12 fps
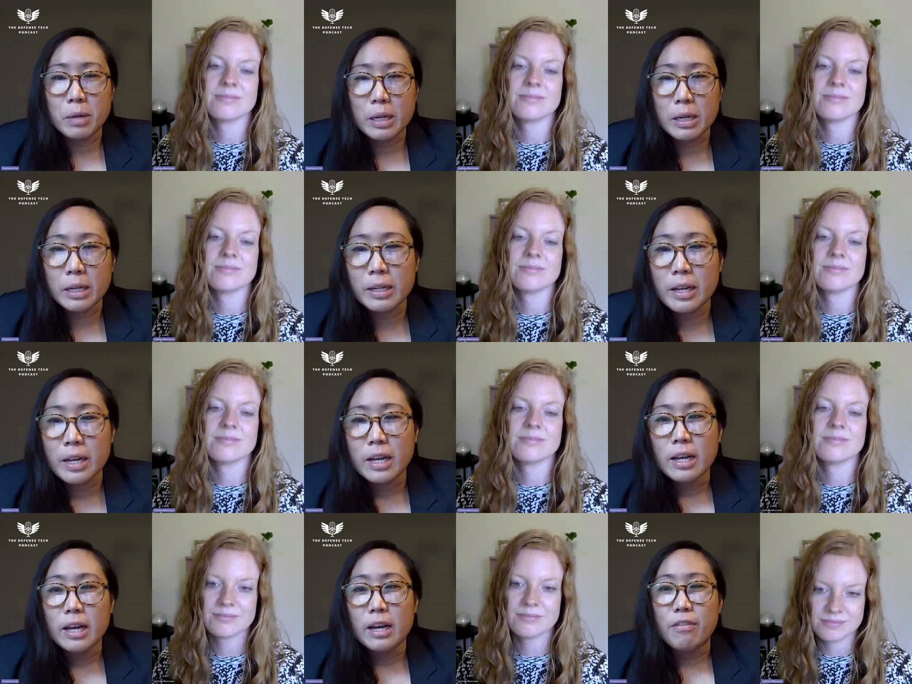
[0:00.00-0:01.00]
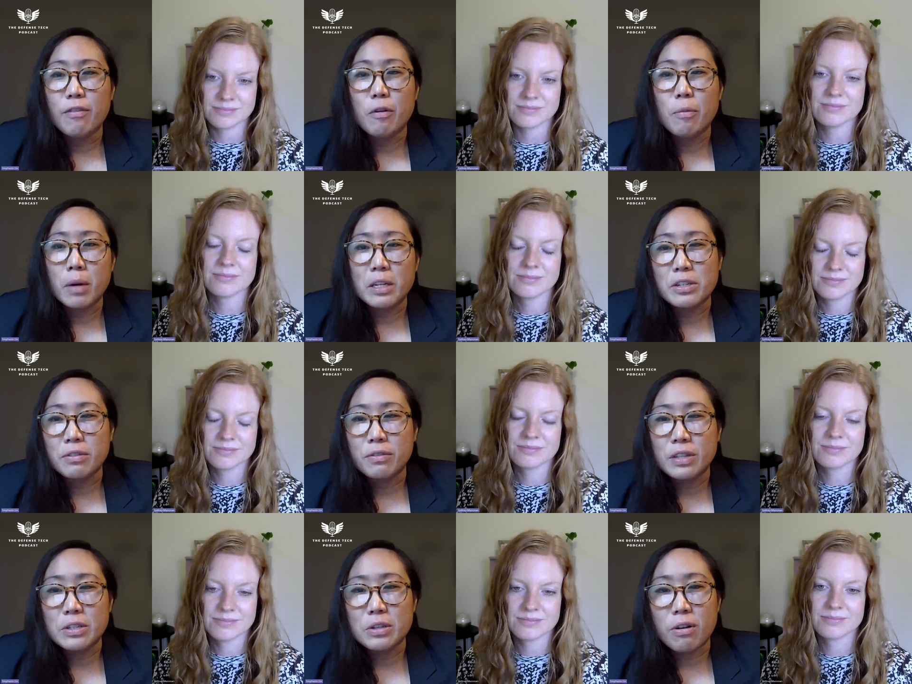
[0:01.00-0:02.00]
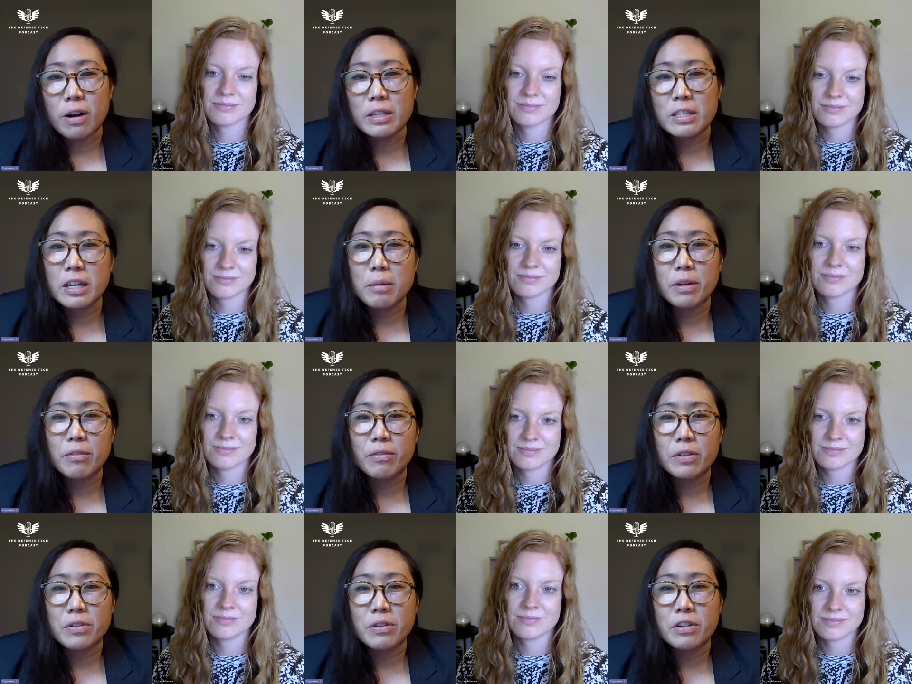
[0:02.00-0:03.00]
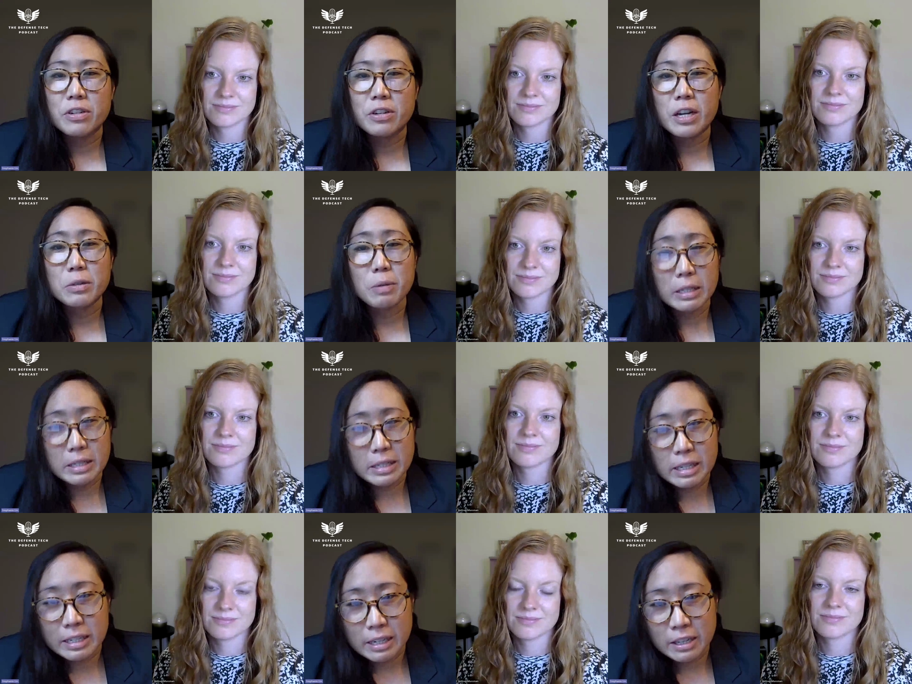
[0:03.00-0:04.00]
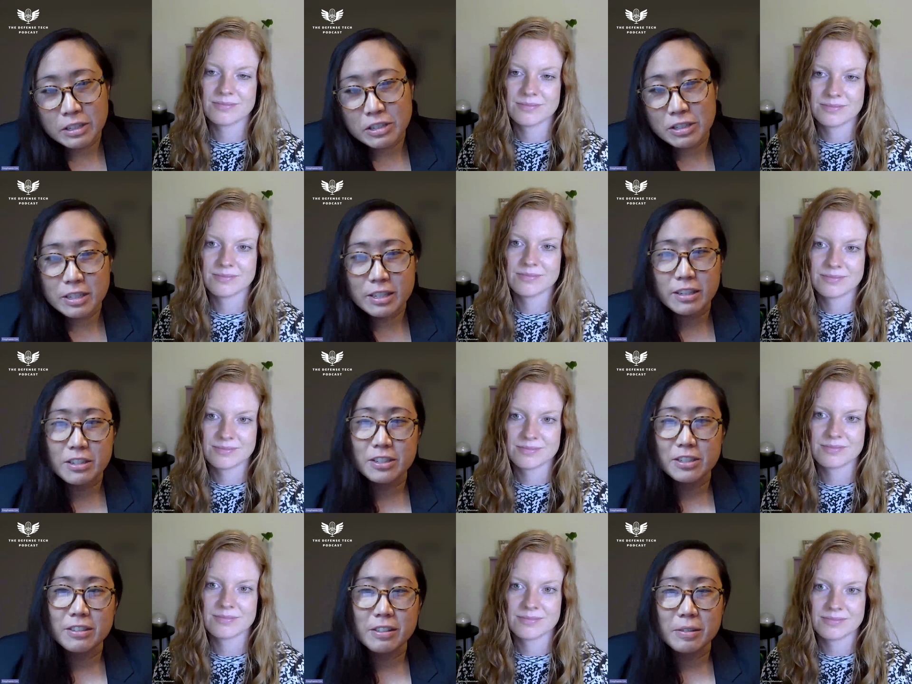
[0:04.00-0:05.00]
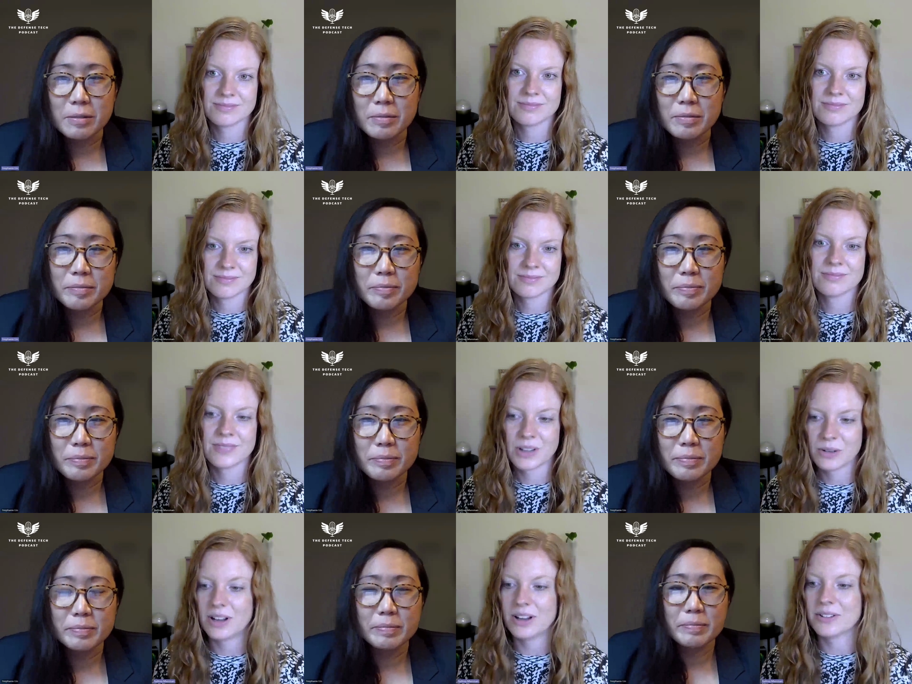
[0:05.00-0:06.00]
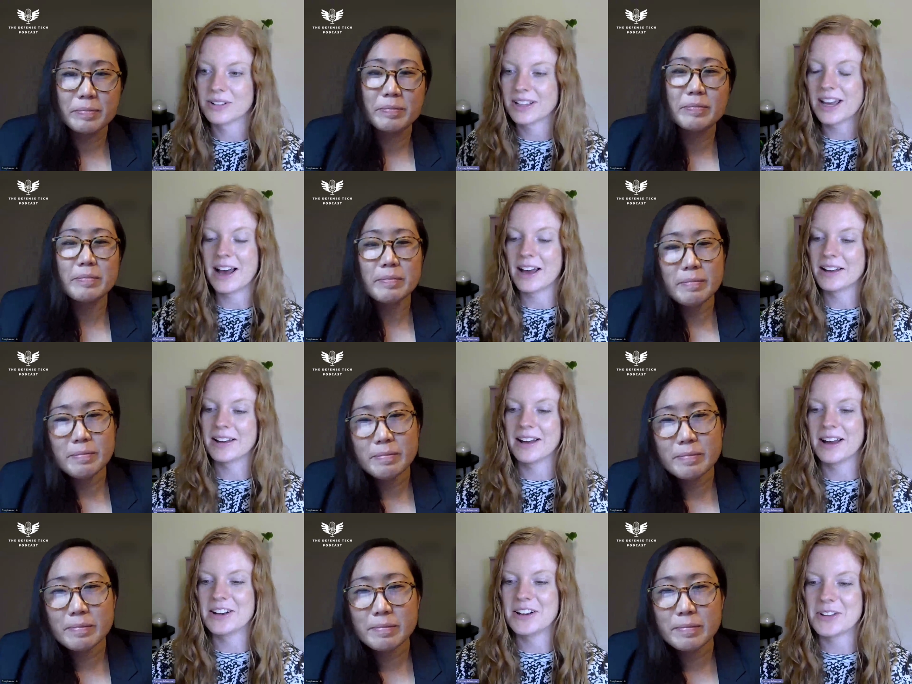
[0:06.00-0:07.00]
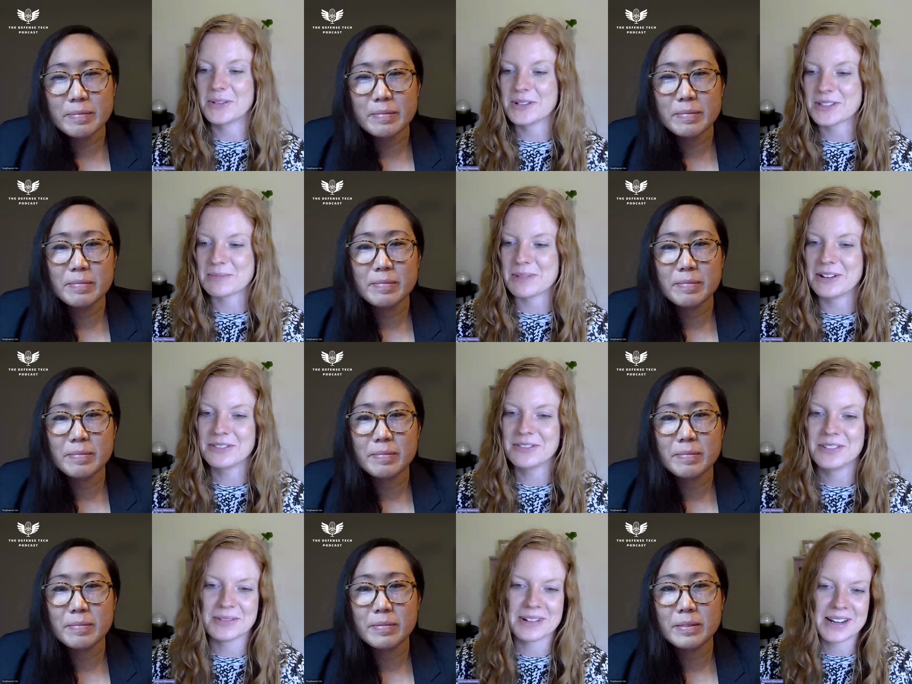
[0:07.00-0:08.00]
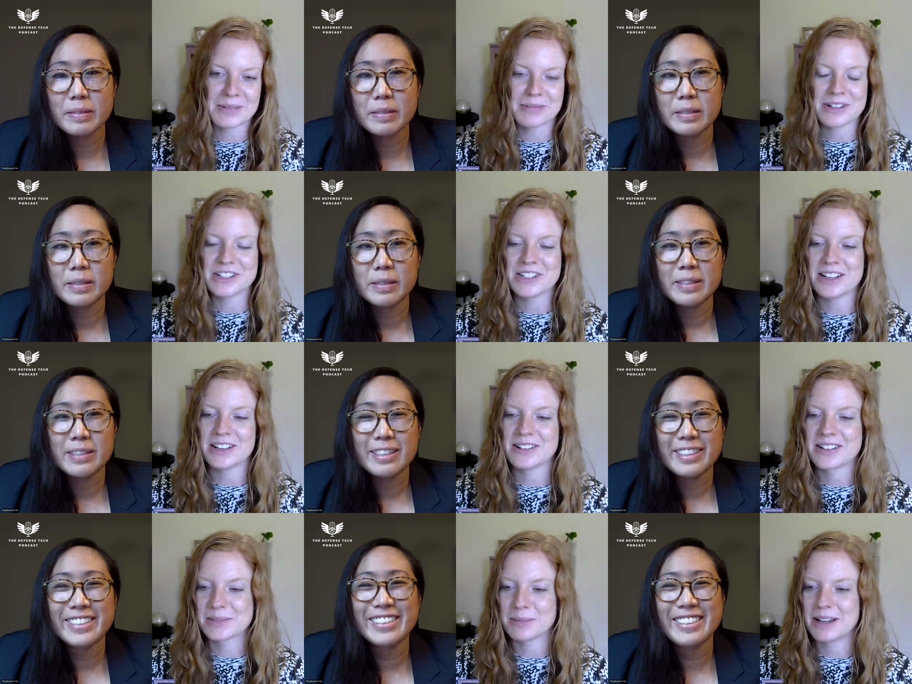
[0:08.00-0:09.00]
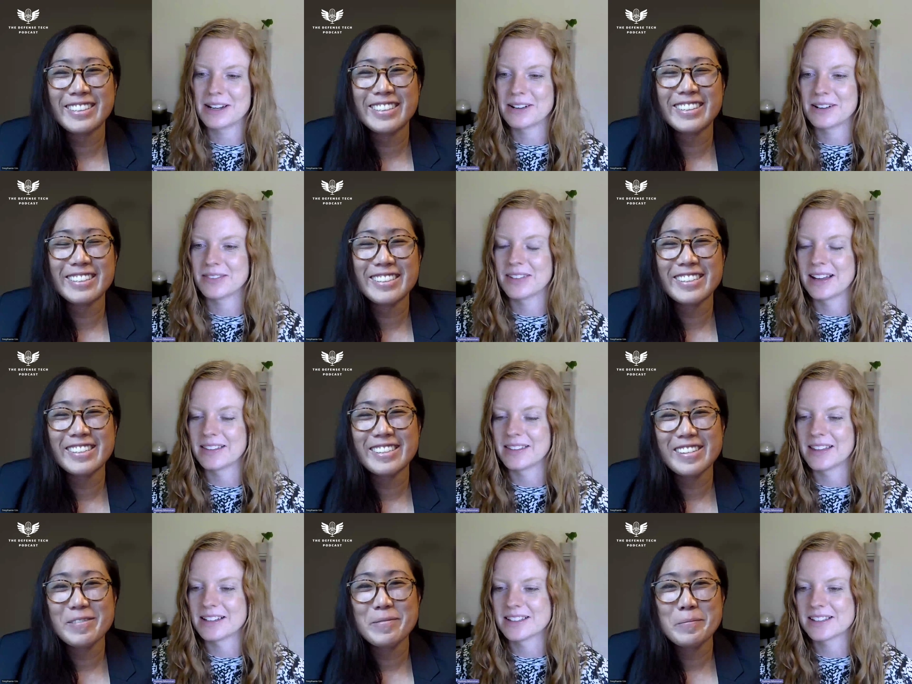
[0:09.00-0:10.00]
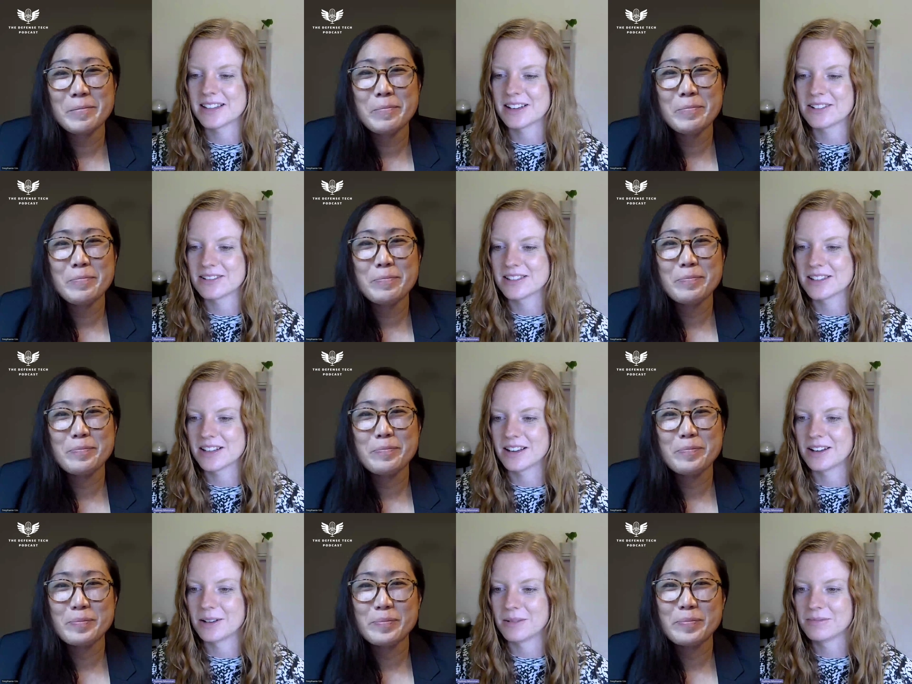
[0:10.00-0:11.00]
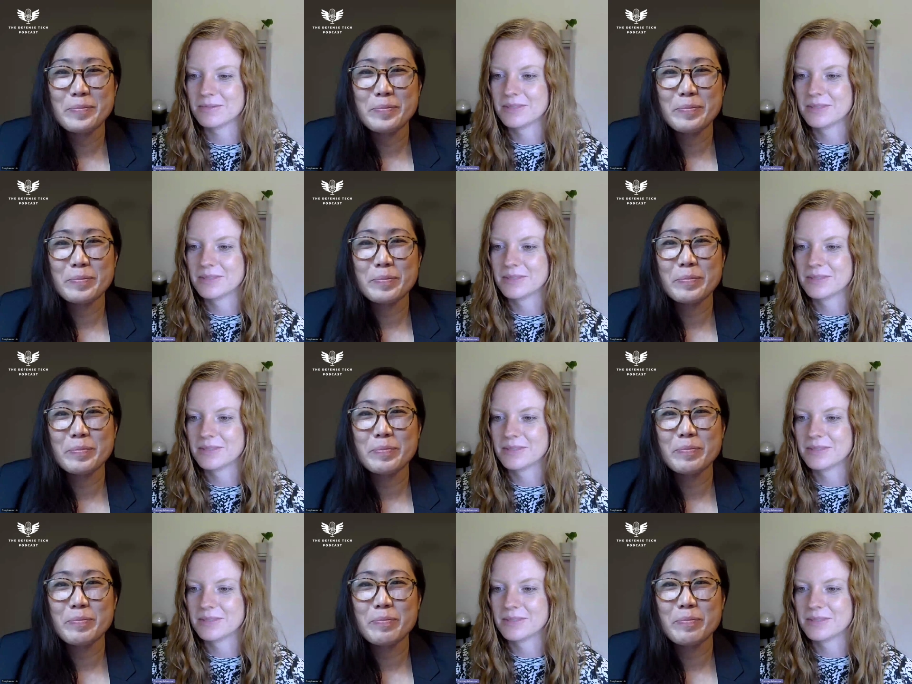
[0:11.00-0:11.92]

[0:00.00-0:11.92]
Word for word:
Speaker 1: mm-hmm. meeting uh, mm-hmm. for much of these cross hub infrastructure as well as technology discussions.
Speaker 2: Wow. Yeah, I, I know that was a mouthful, but I appreciate you explaining all that. That sounds um, like